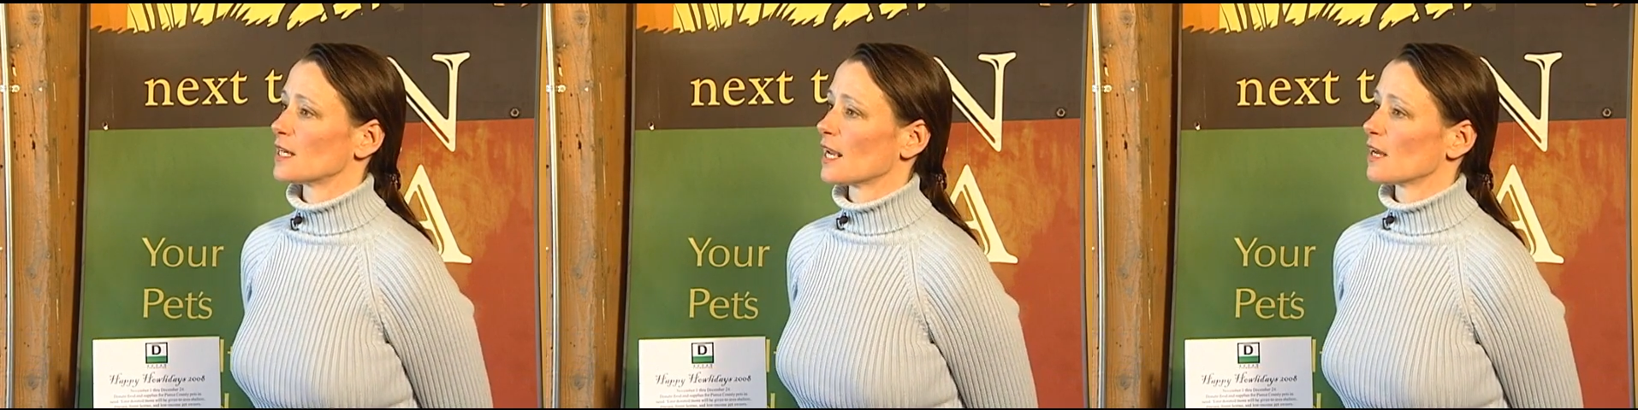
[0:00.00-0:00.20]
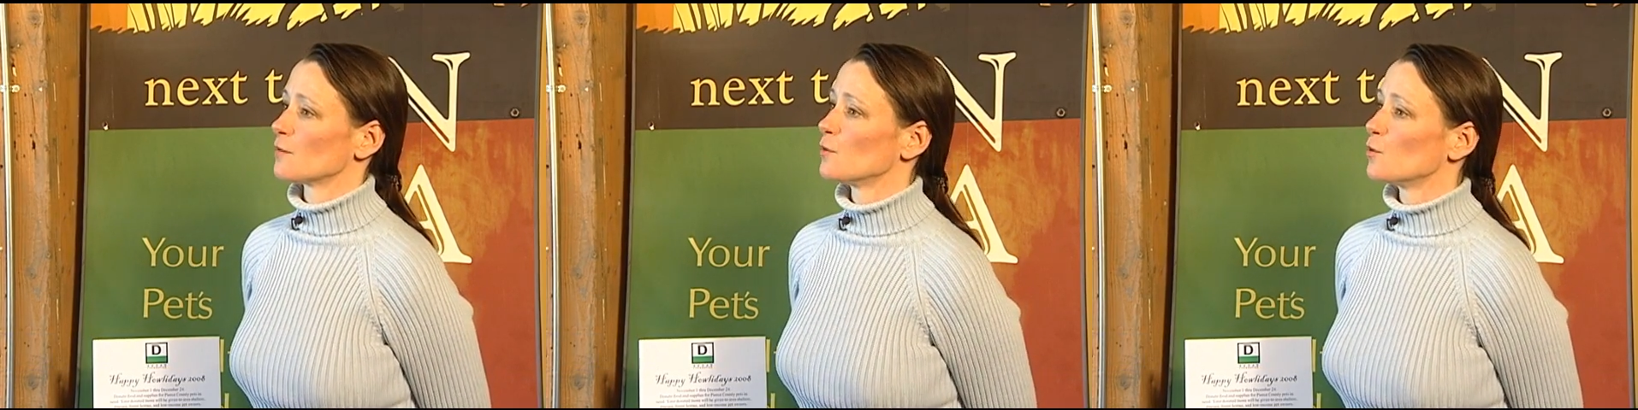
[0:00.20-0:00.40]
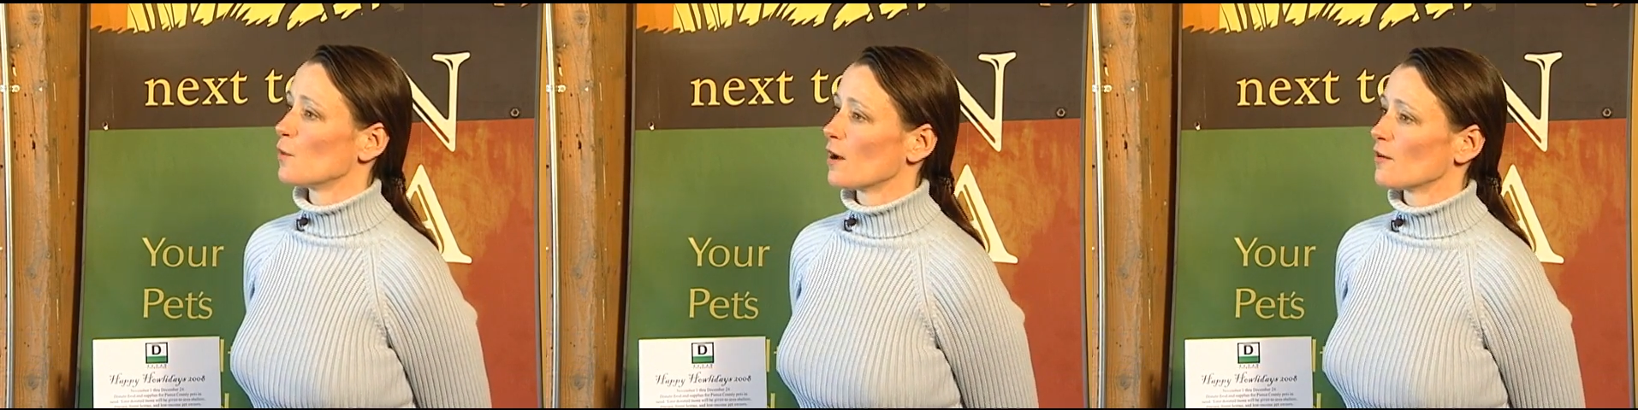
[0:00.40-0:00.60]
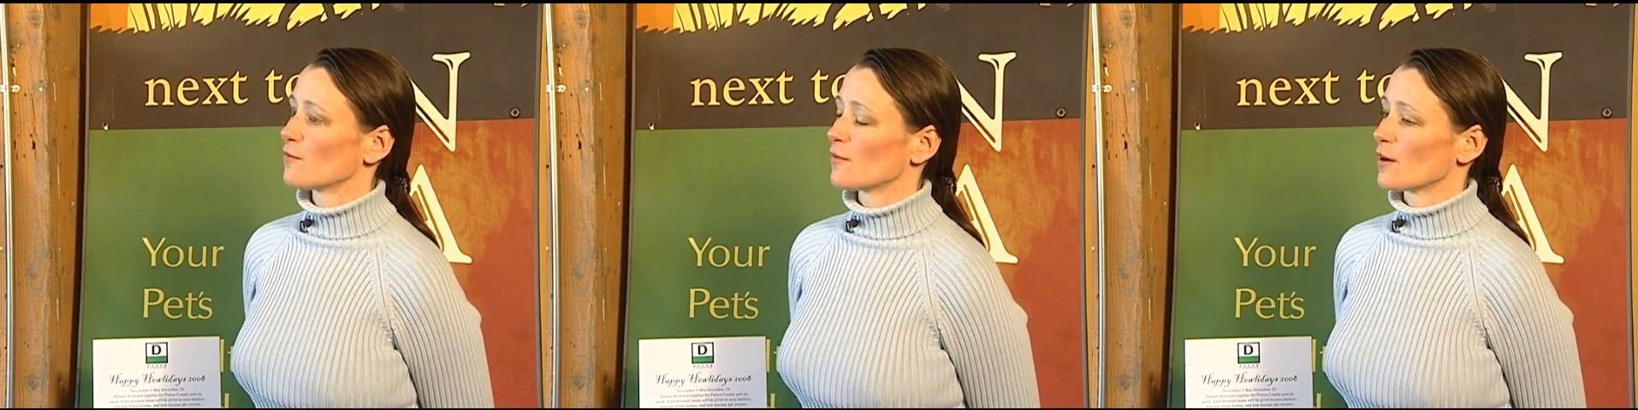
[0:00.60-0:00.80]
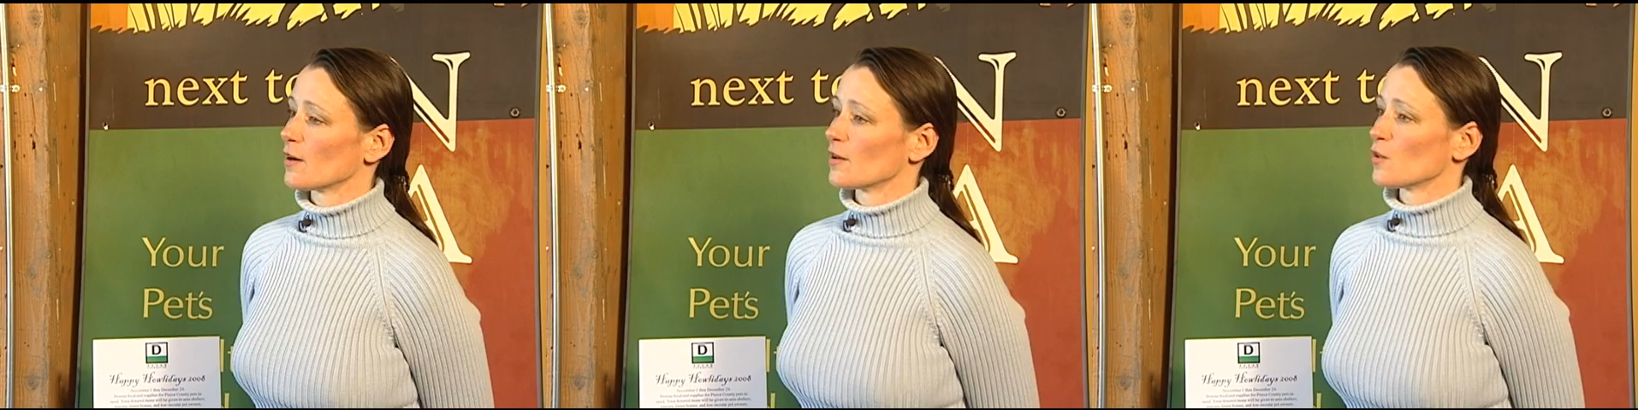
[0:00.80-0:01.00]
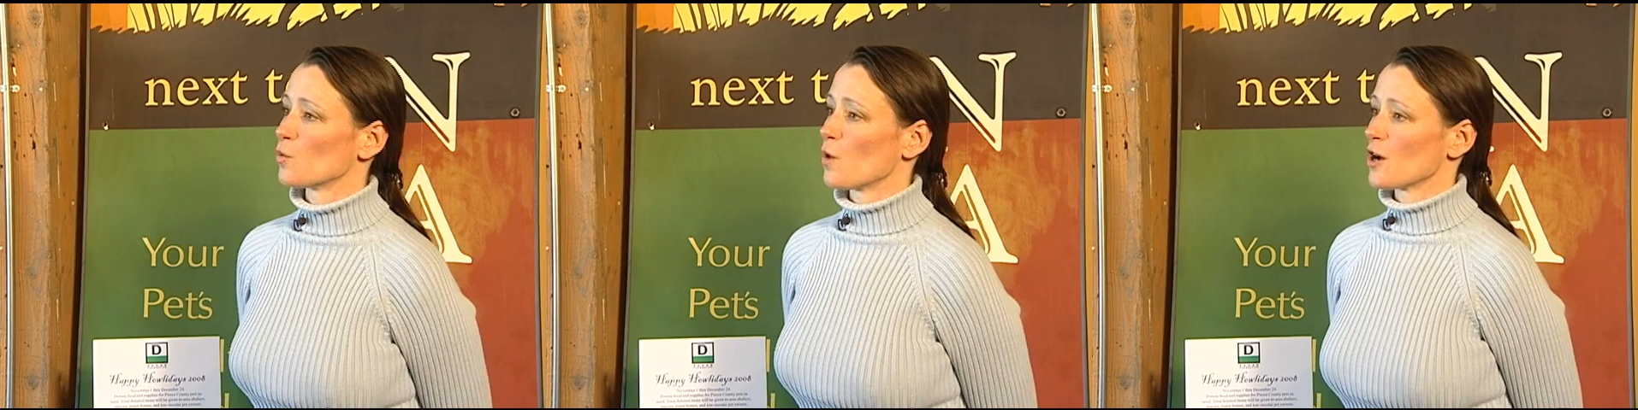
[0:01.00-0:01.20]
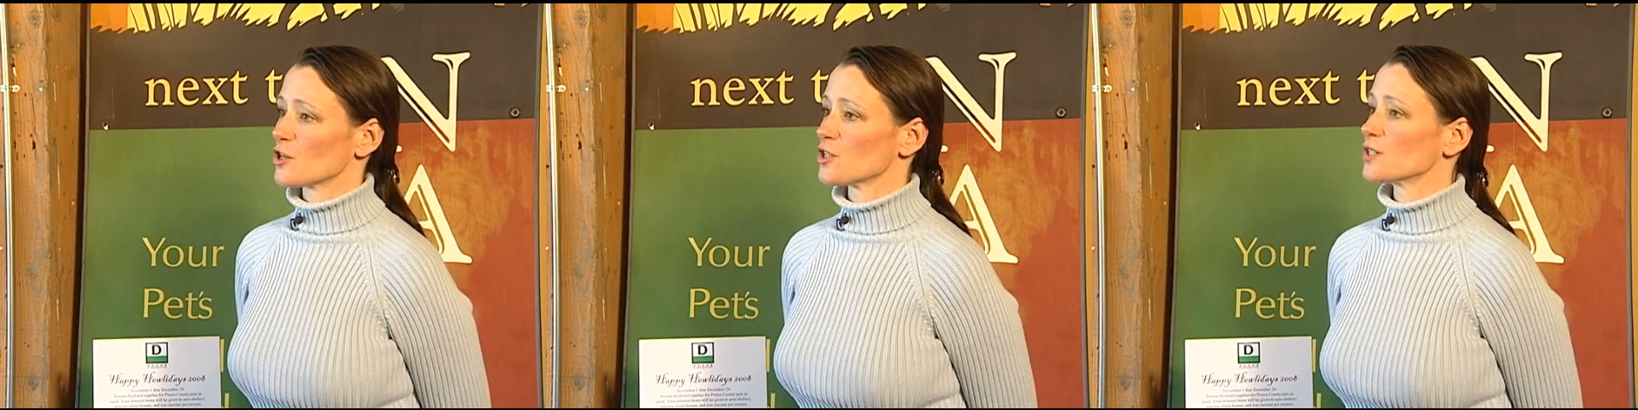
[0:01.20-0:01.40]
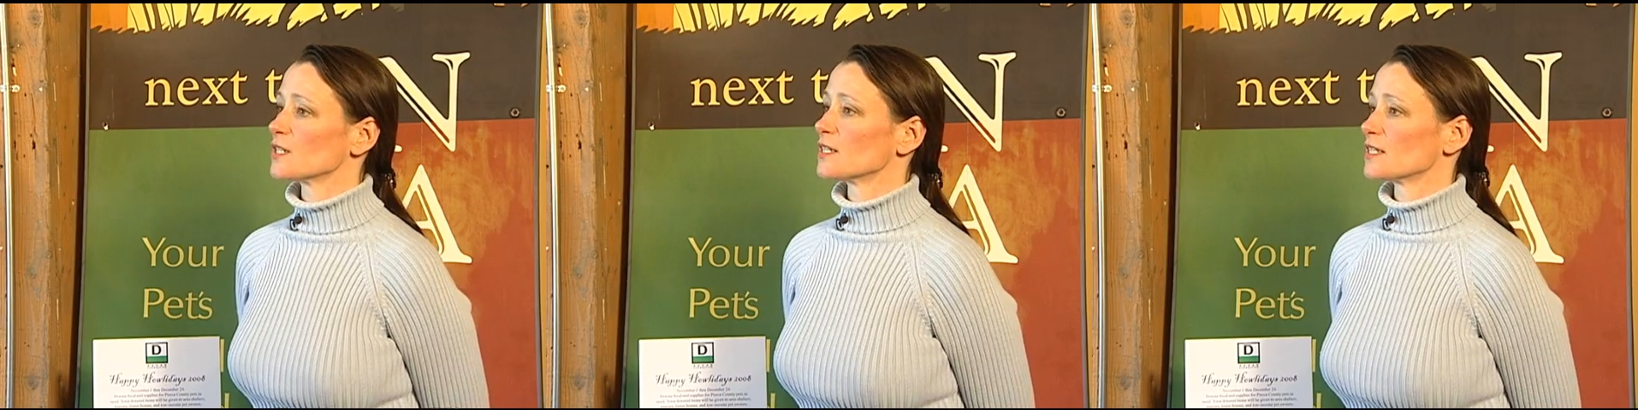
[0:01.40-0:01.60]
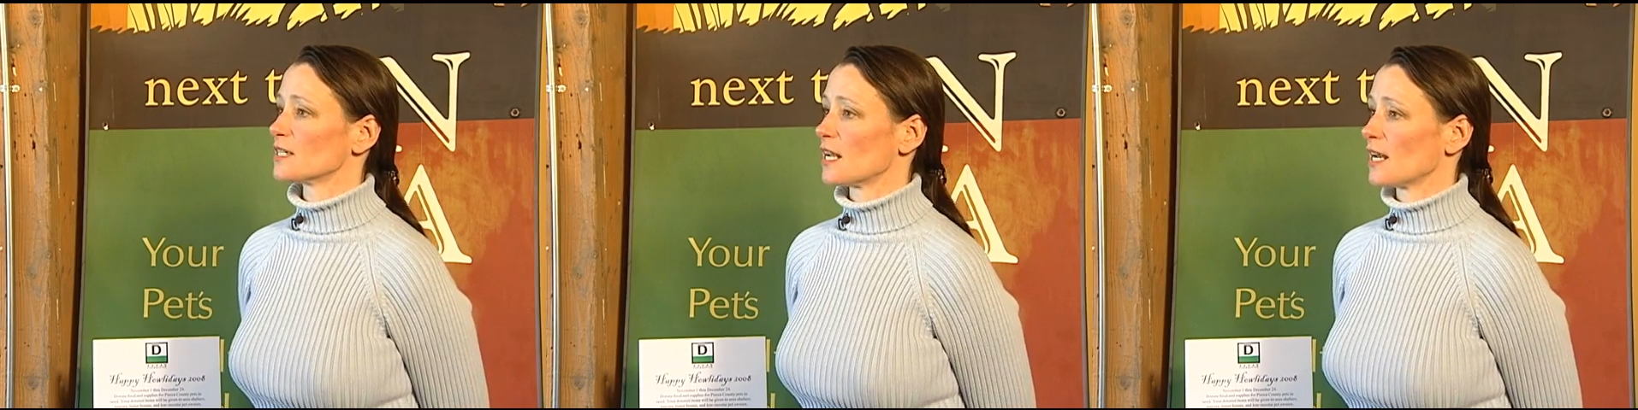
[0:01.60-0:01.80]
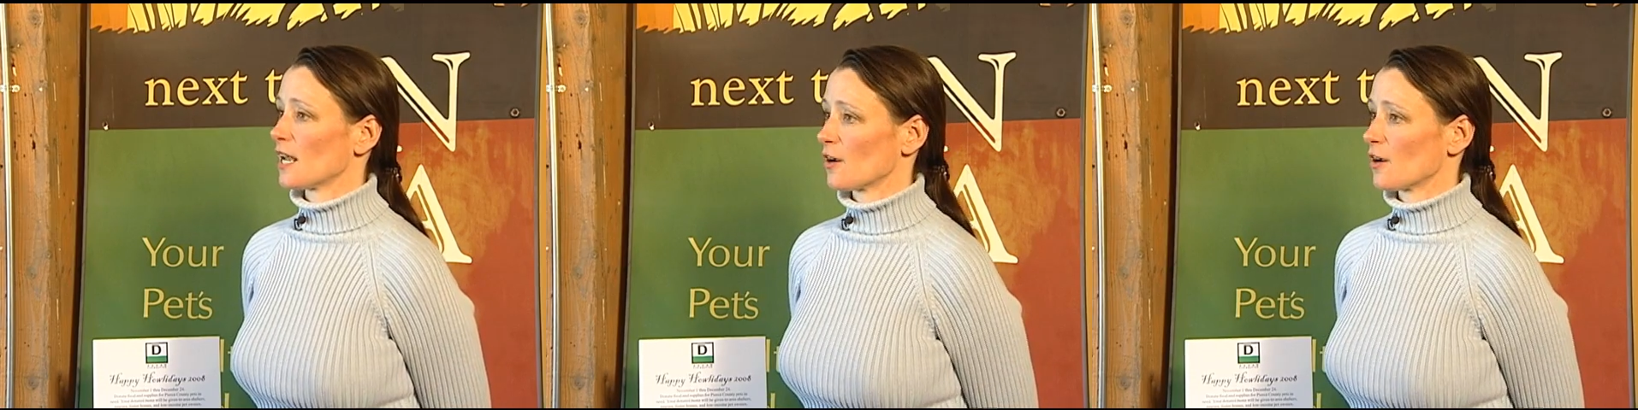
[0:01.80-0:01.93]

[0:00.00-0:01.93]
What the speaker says: in animal welfare in the Washington State